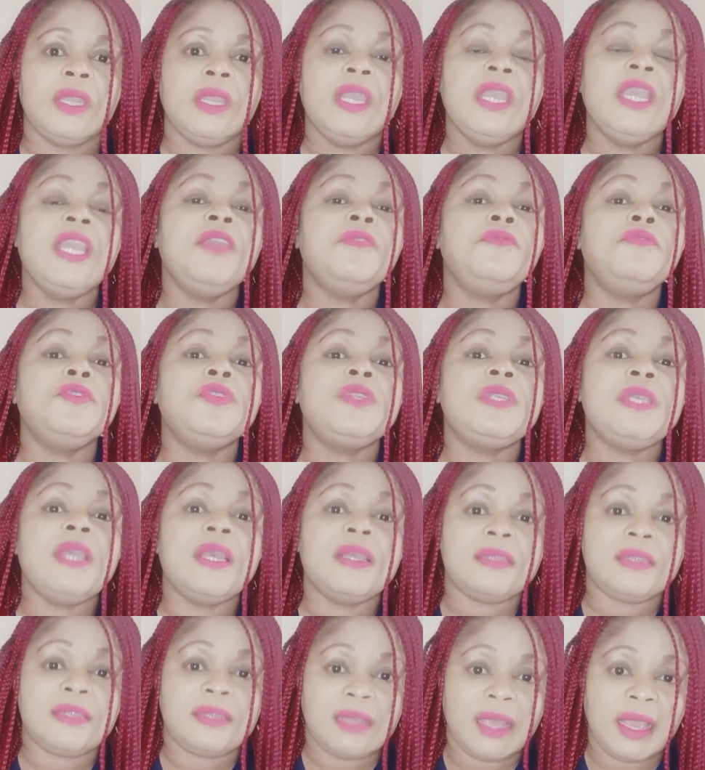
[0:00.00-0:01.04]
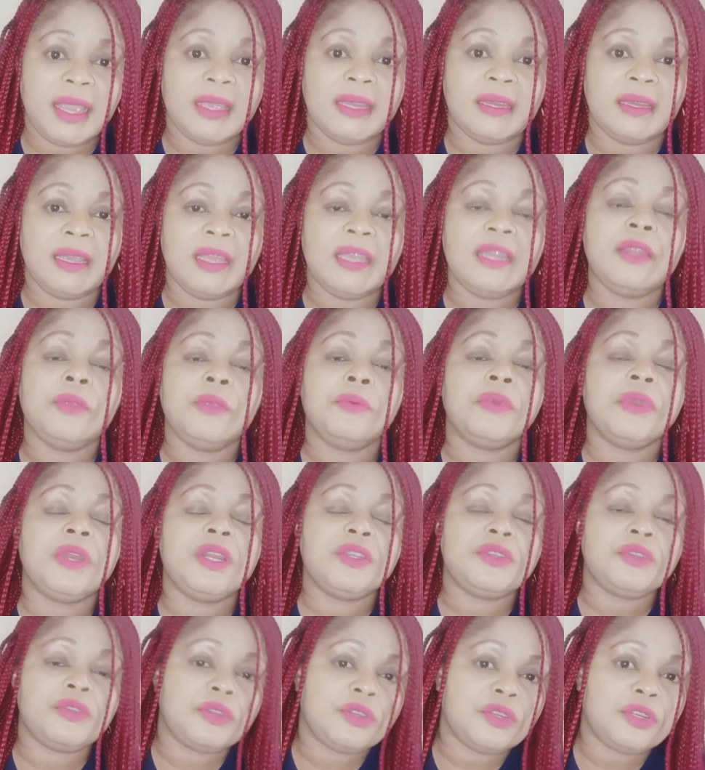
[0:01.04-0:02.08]
If you see a sign in a
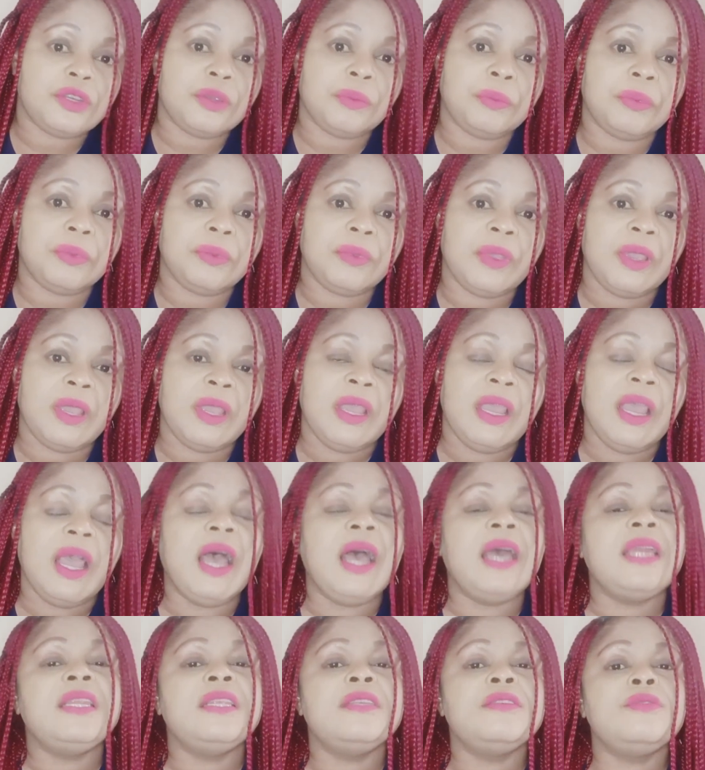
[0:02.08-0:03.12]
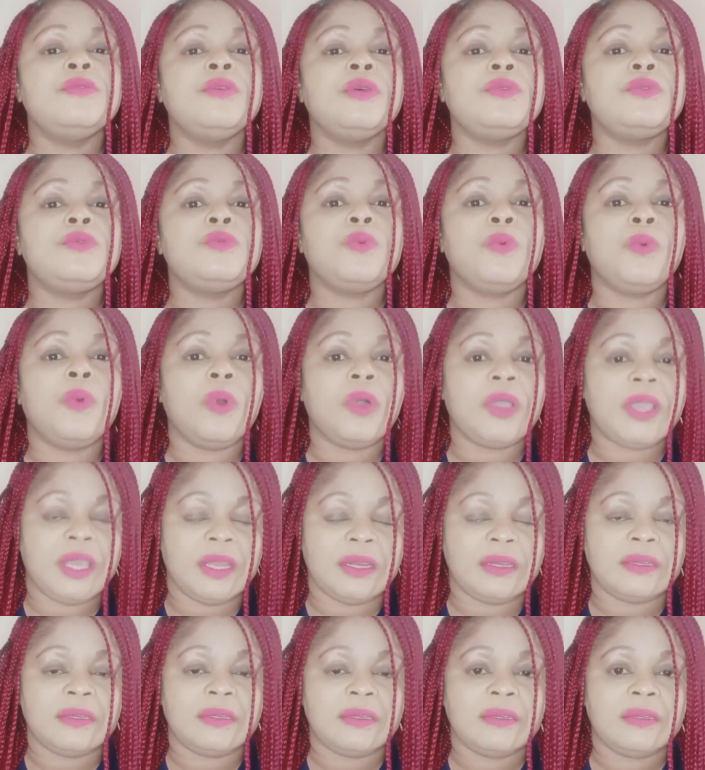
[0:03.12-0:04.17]
relationship and it's not
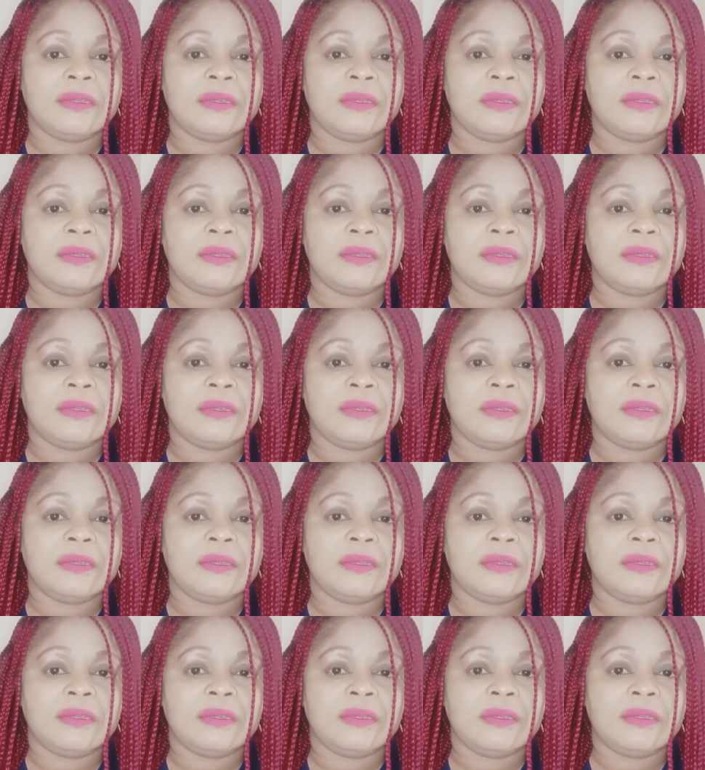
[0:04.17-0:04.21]
working,